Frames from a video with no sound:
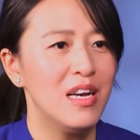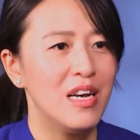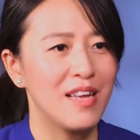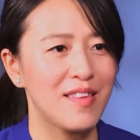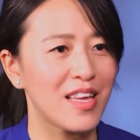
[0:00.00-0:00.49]

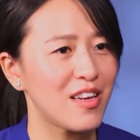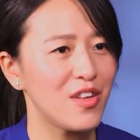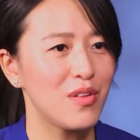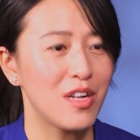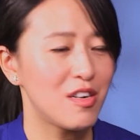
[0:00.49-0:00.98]
I think,
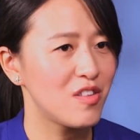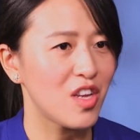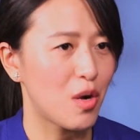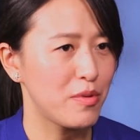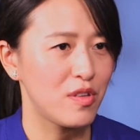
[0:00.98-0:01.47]
you know, the
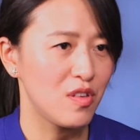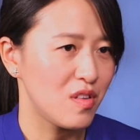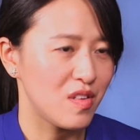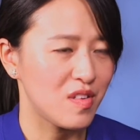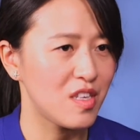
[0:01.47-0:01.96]
learning
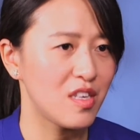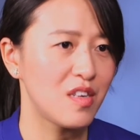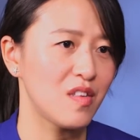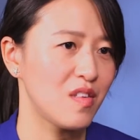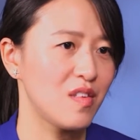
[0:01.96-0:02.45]
opportunities here
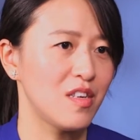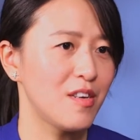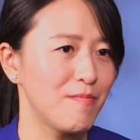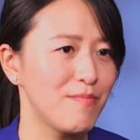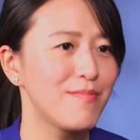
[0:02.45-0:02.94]
is
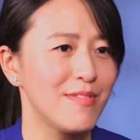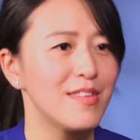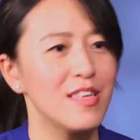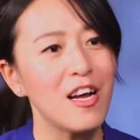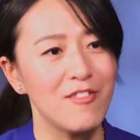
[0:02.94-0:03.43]

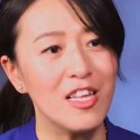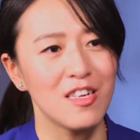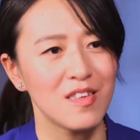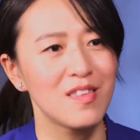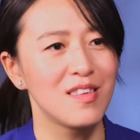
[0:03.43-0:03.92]

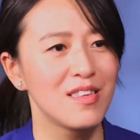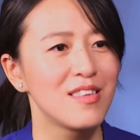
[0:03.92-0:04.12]
endless.